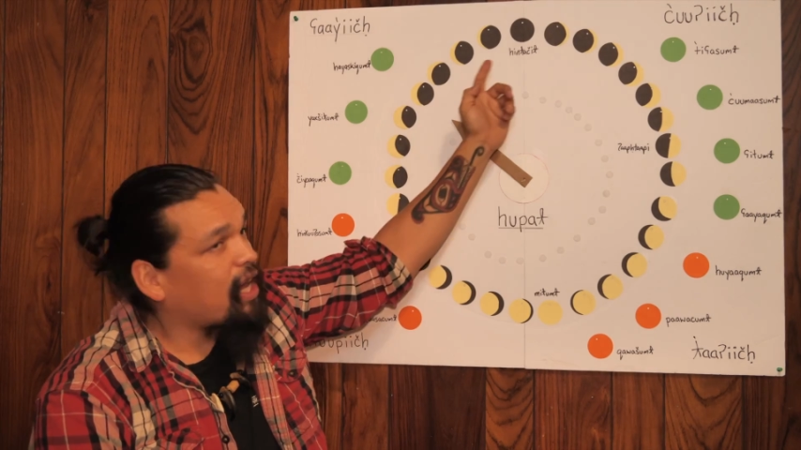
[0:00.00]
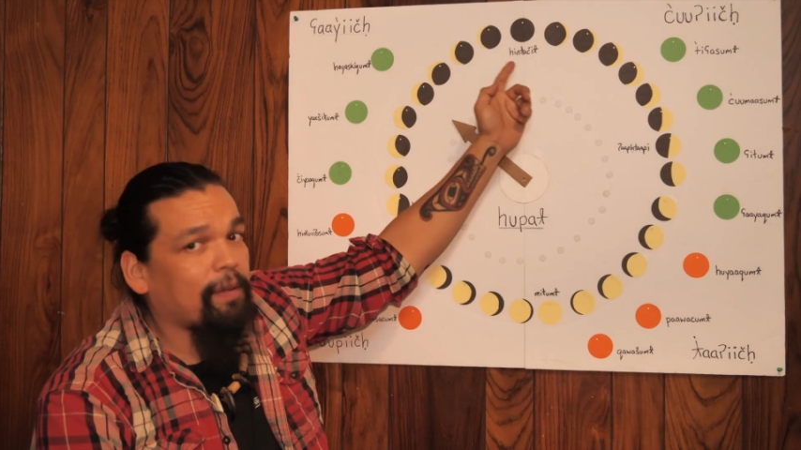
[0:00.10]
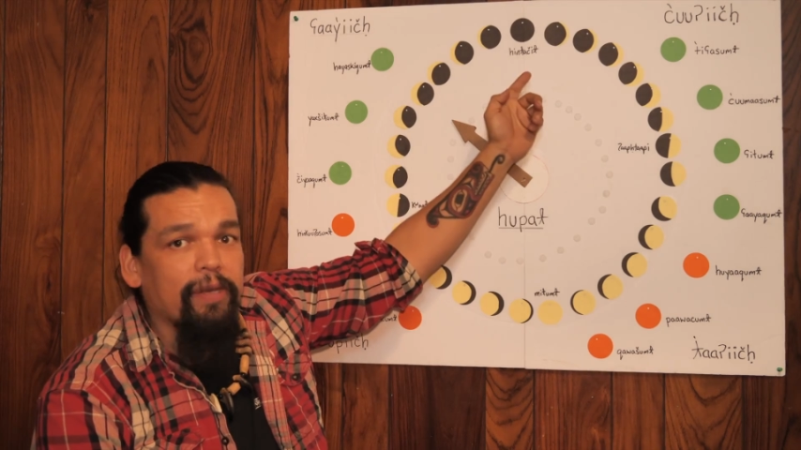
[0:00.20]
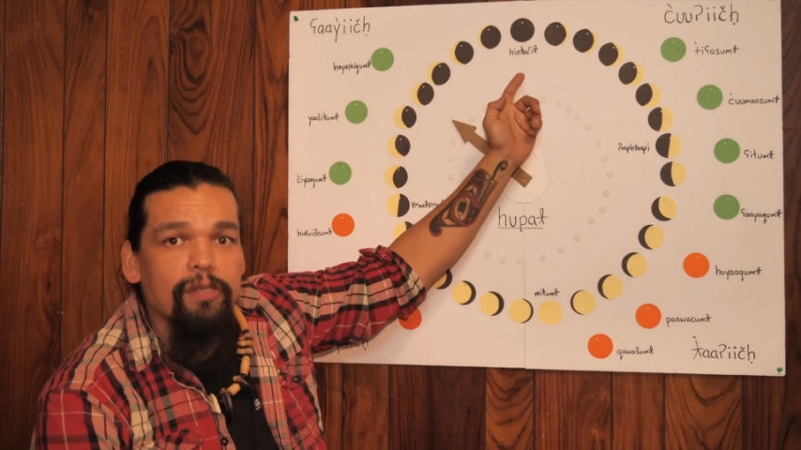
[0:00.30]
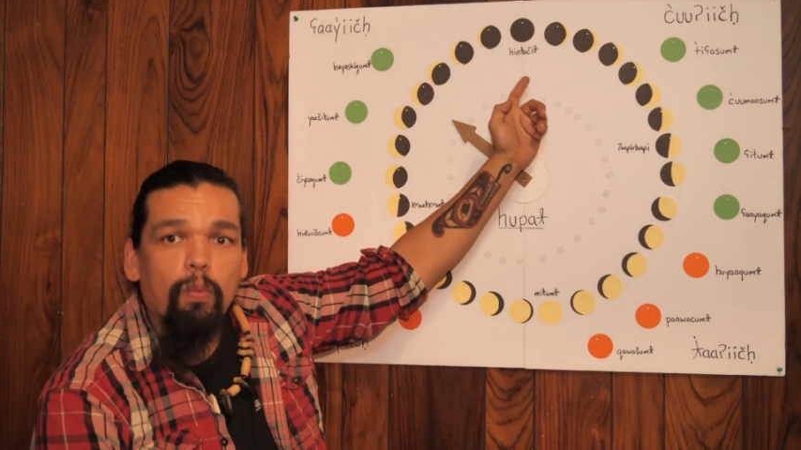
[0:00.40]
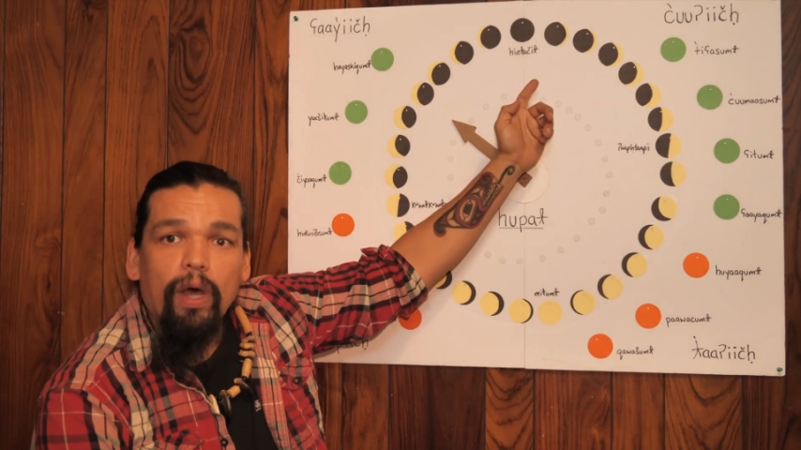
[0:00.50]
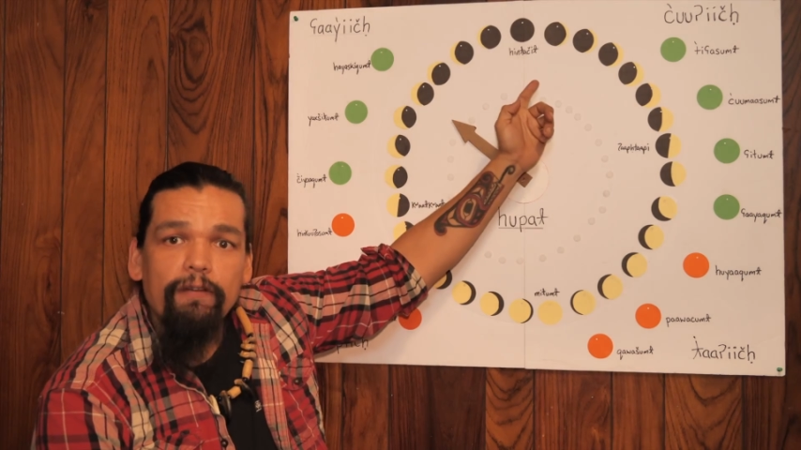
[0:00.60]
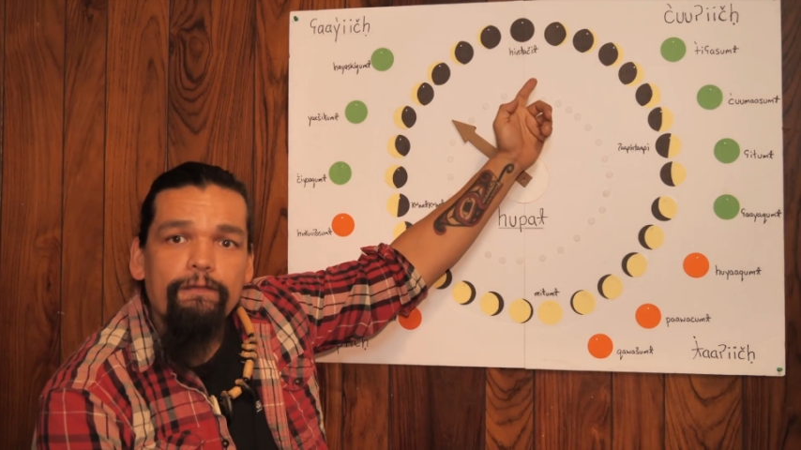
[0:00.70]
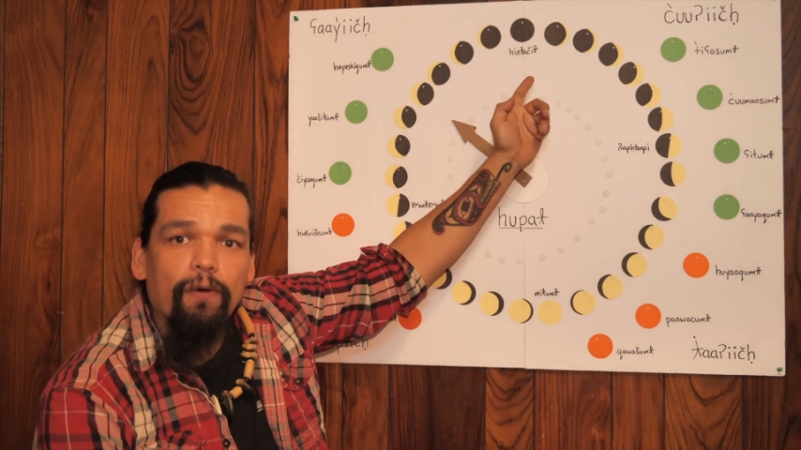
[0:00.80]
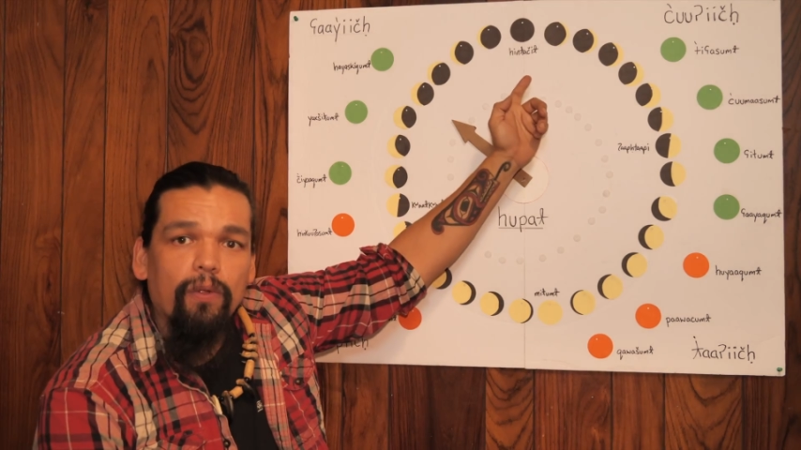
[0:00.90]
and makes
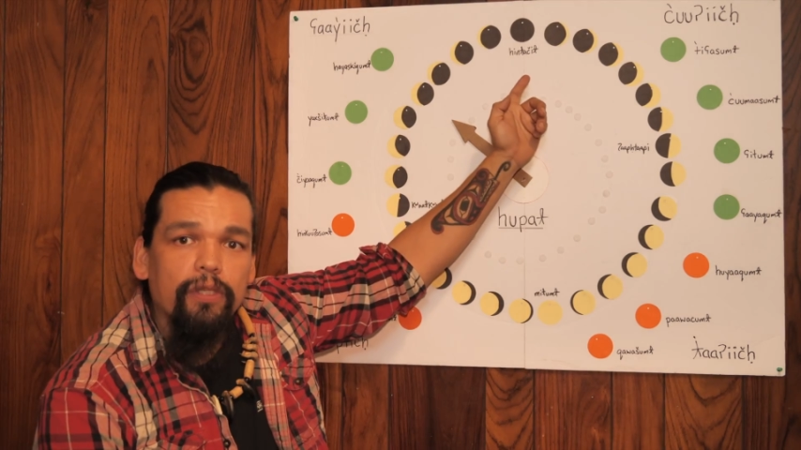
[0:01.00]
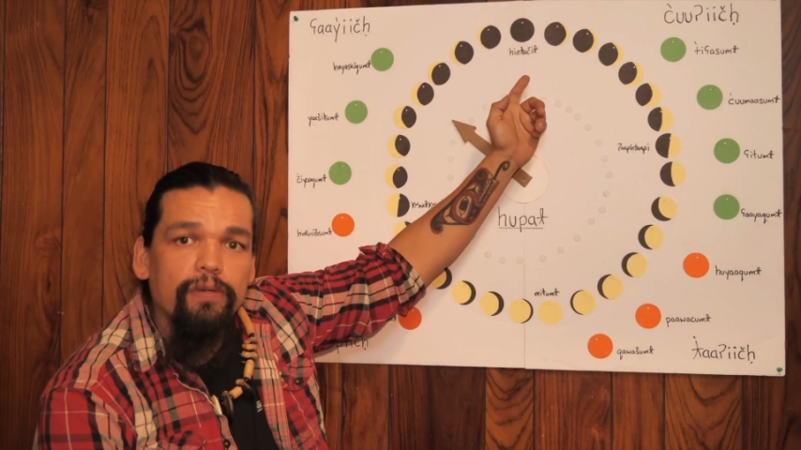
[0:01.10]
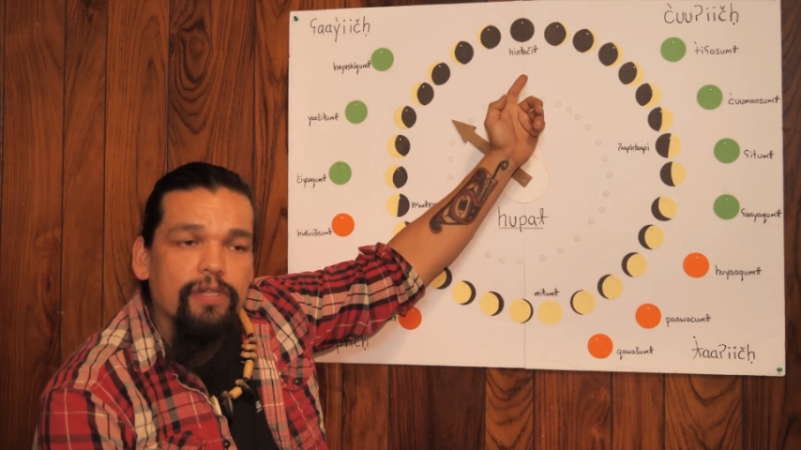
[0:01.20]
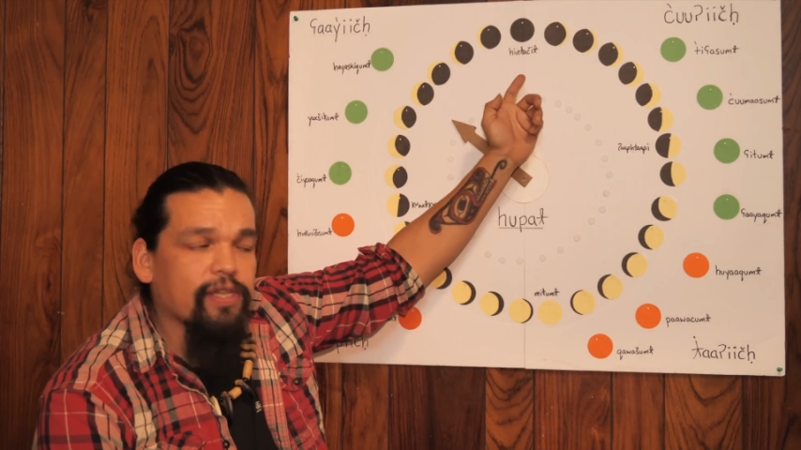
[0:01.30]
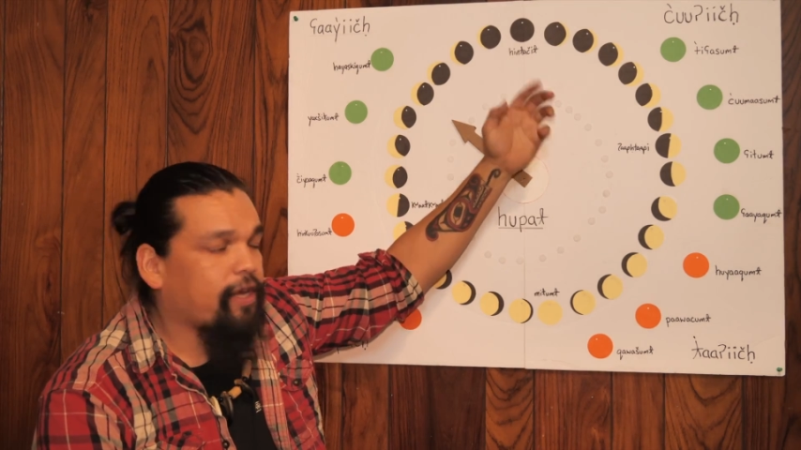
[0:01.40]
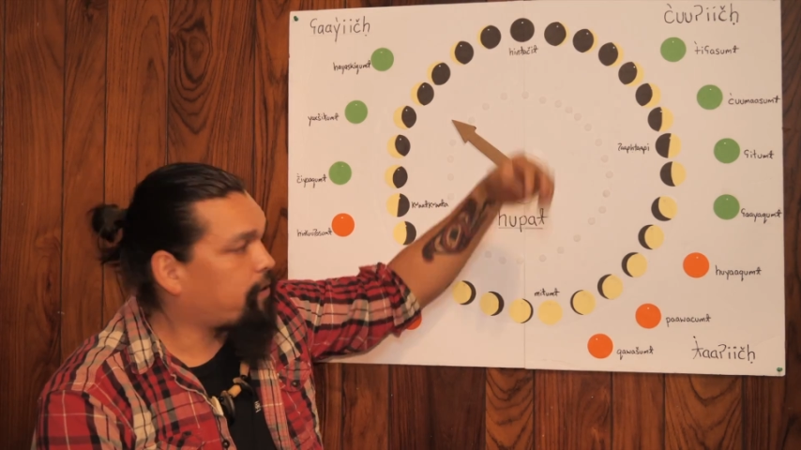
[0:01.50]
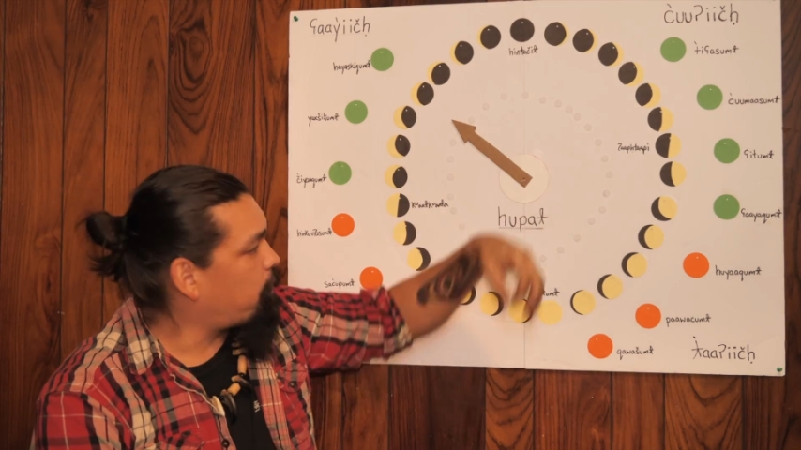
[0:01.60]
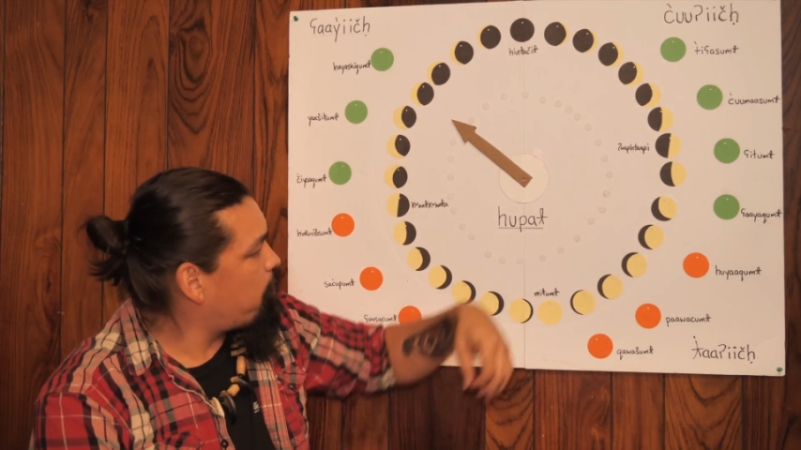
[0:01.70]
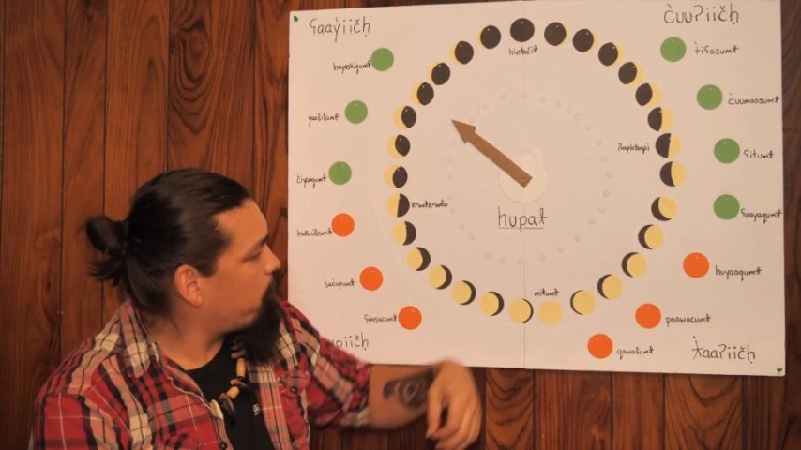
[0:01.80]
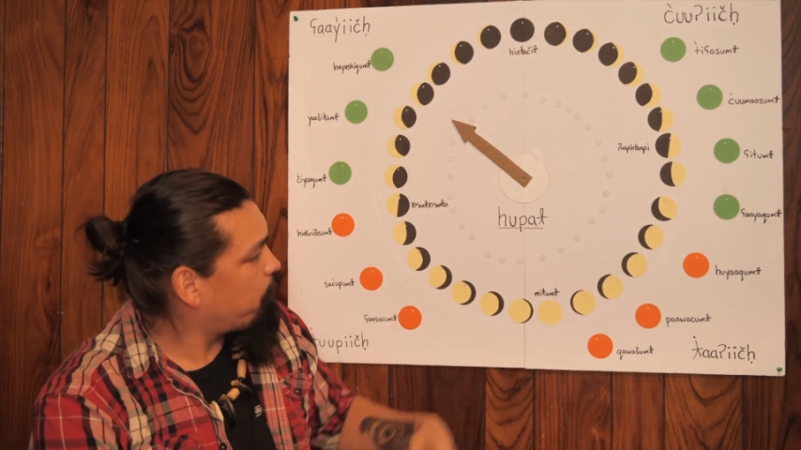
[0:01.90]
one full lunar
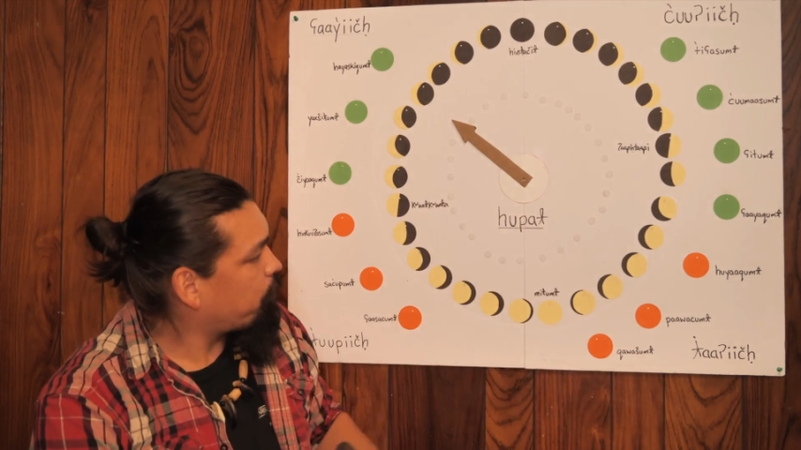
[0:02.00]
cycle.